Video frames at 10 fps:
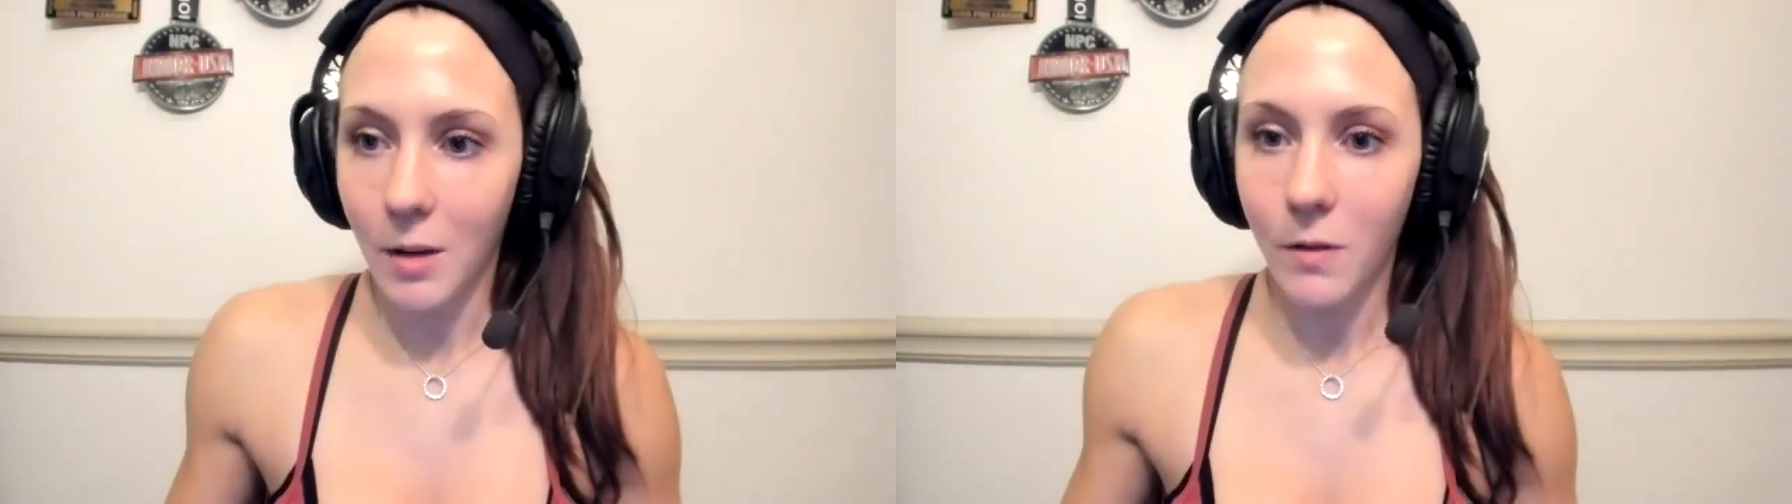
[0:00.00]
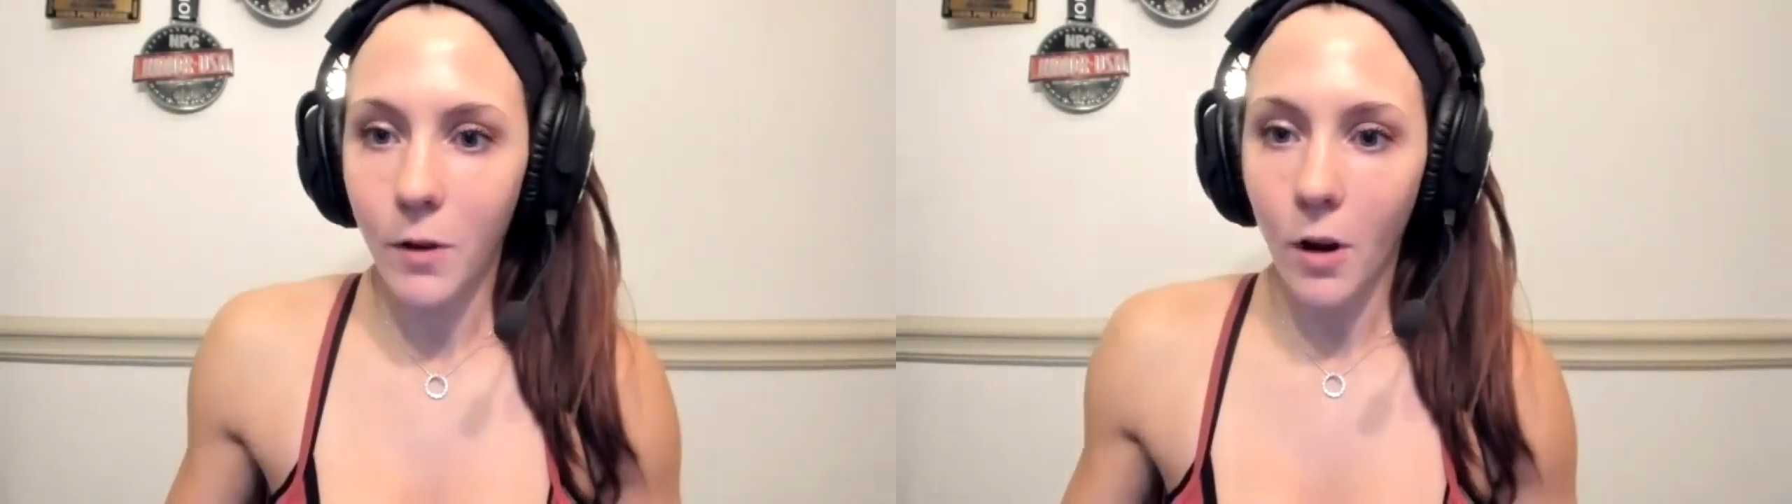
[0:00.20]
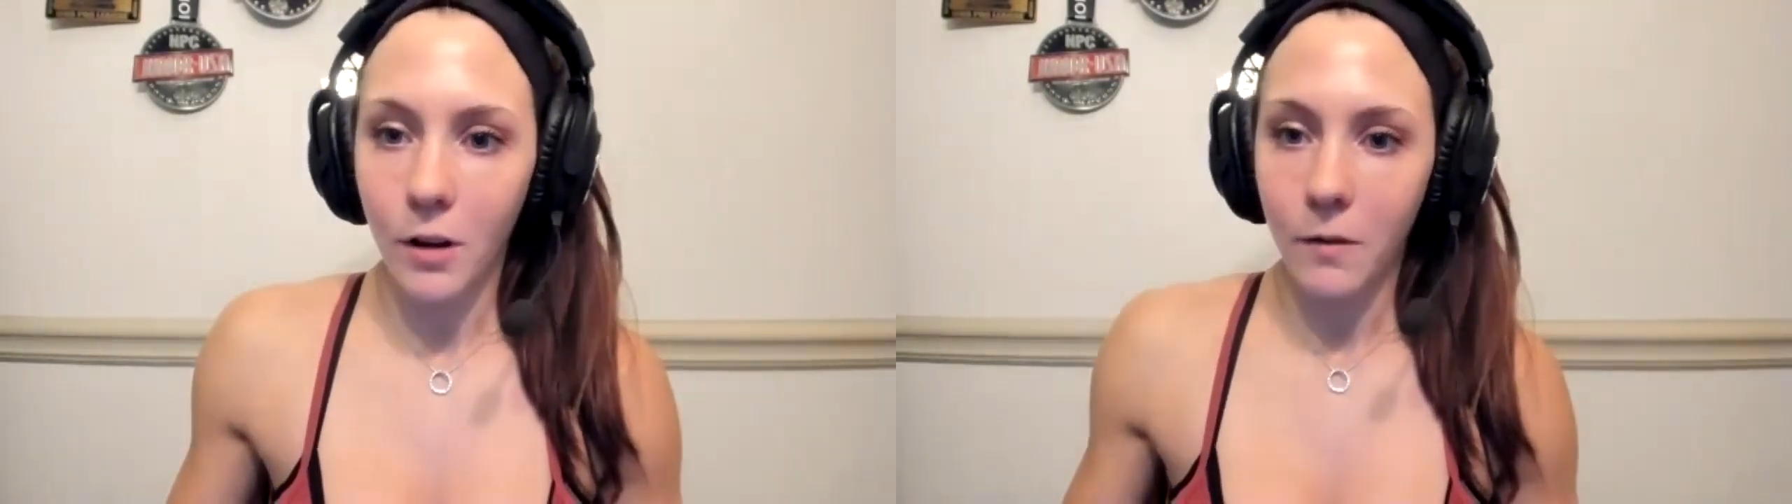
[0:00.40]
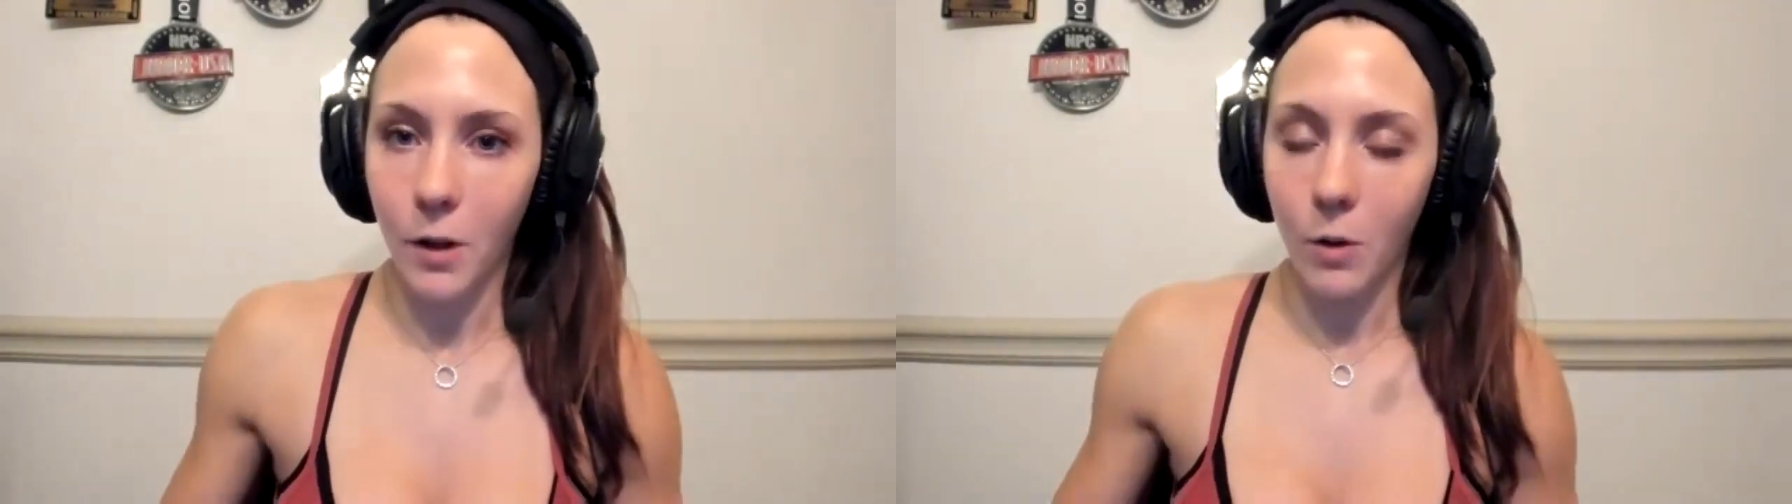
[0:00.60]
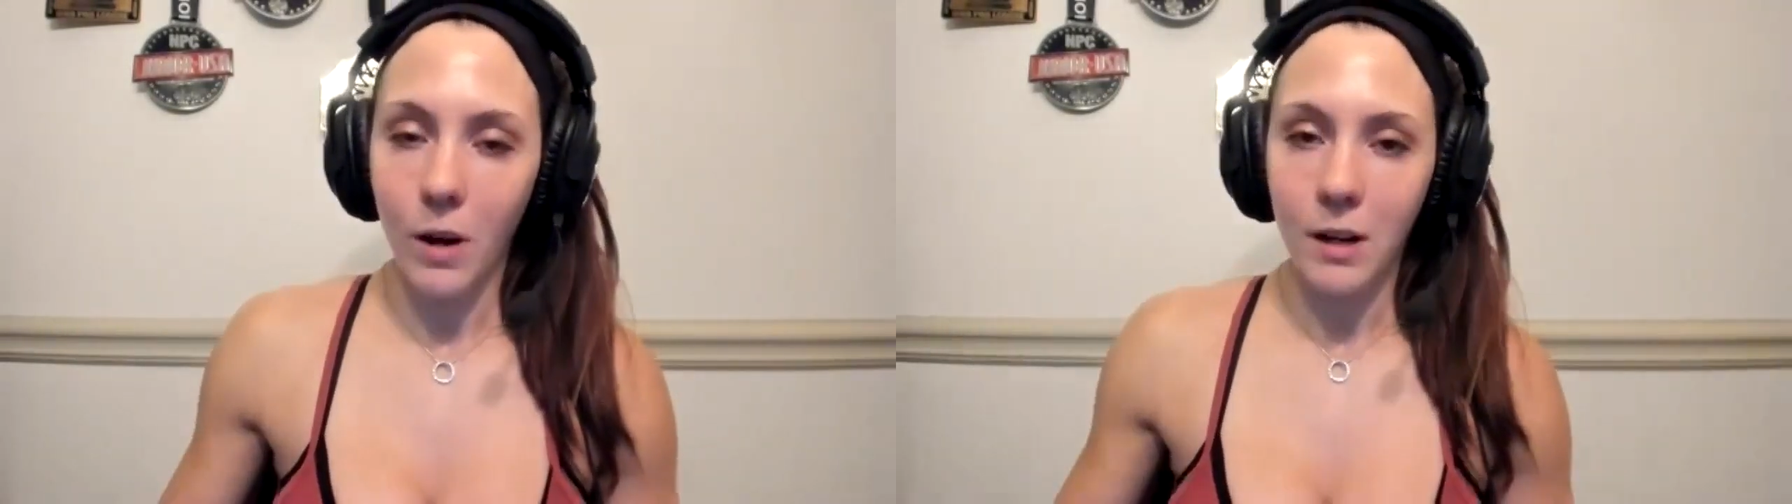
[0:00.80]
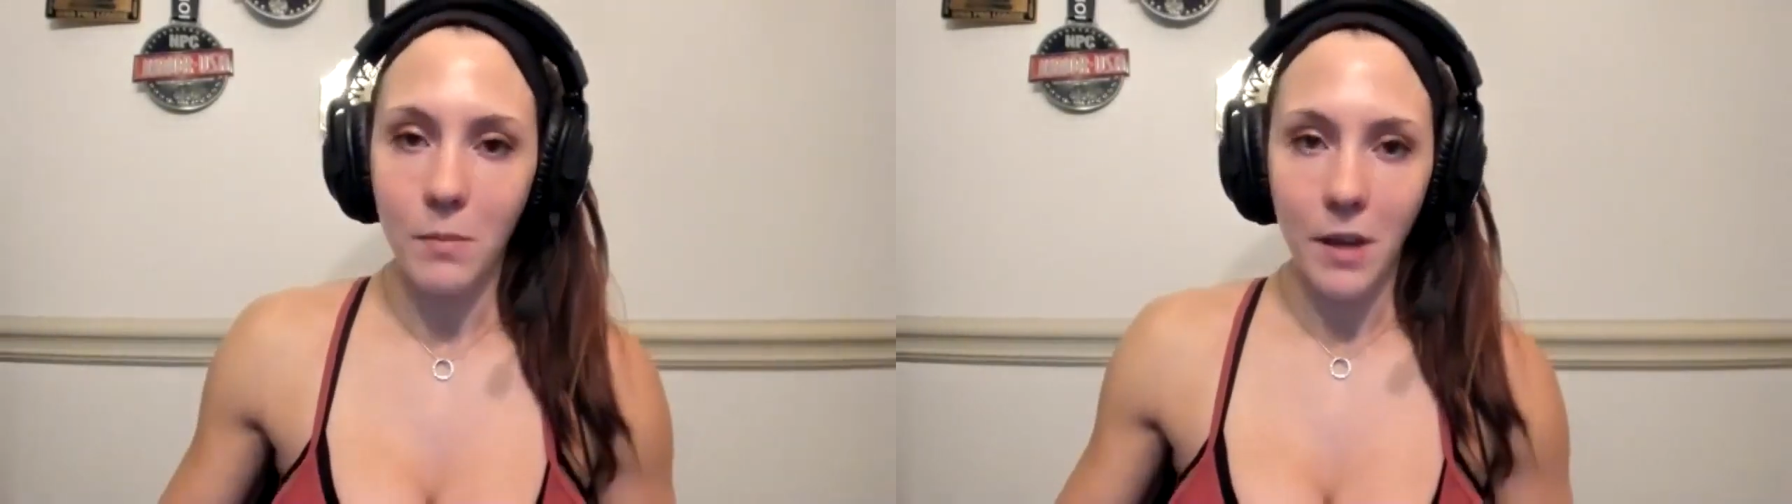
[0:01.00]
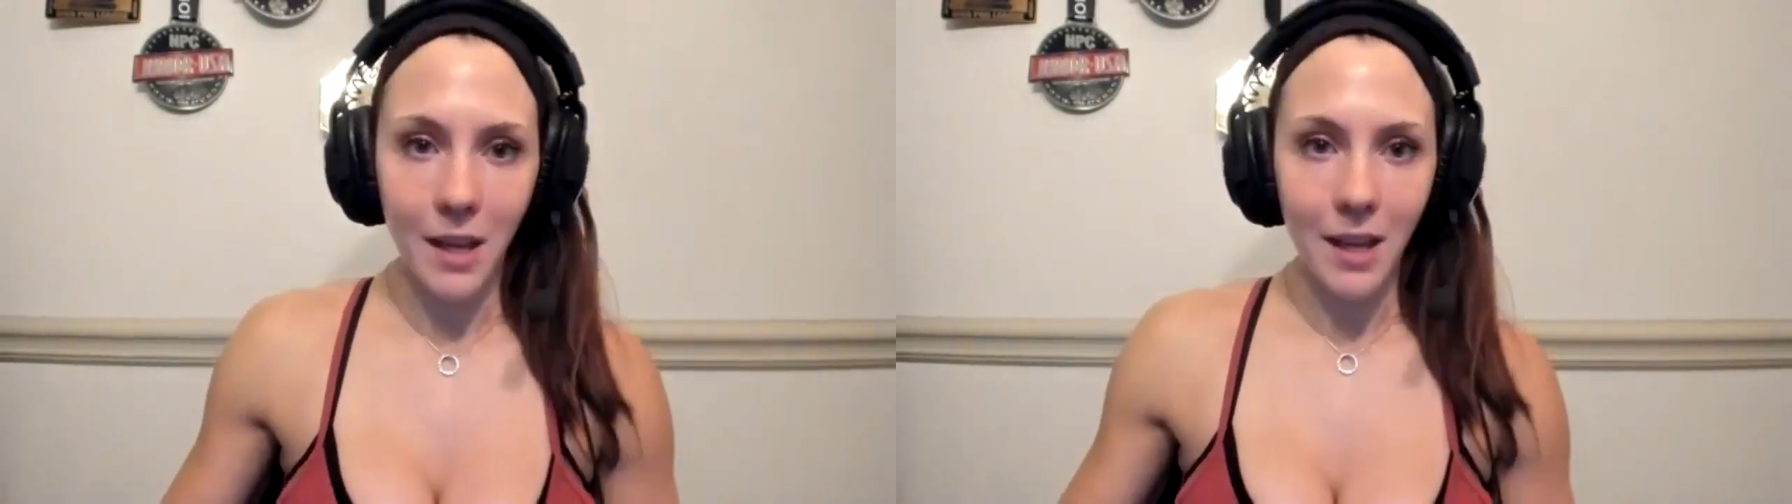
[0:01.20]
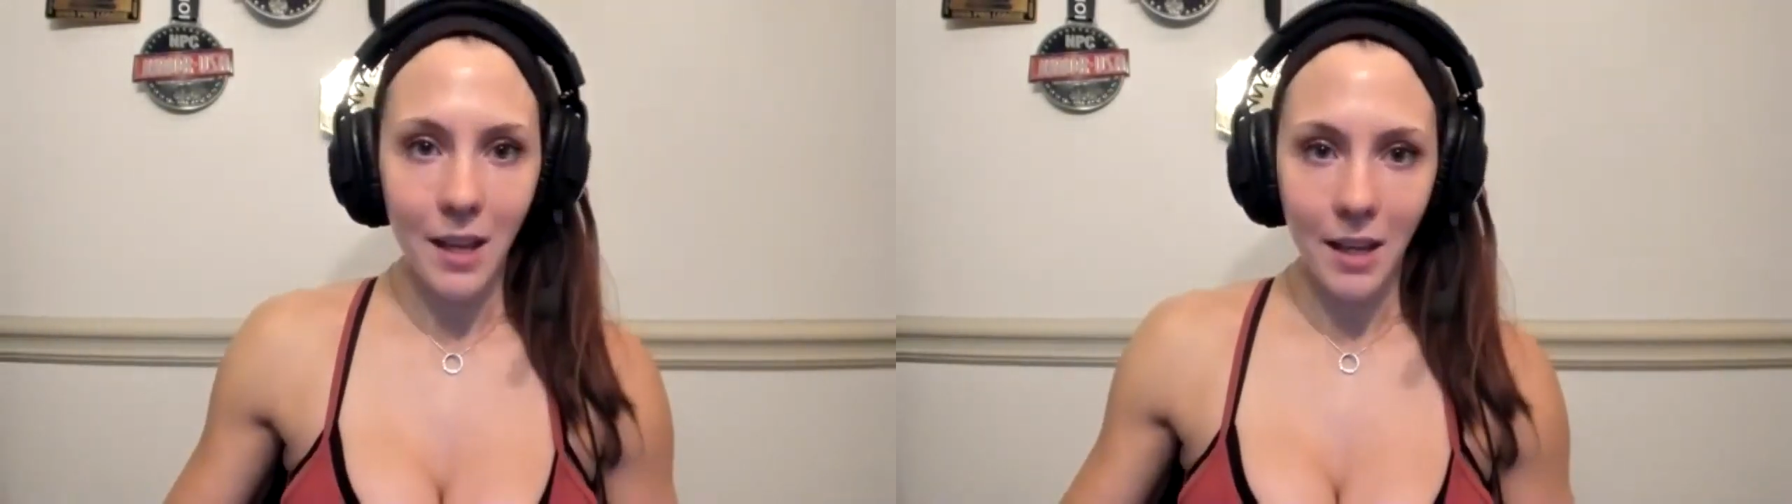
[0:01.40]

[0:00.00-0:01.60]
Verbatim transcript: We've gone over quite a bit,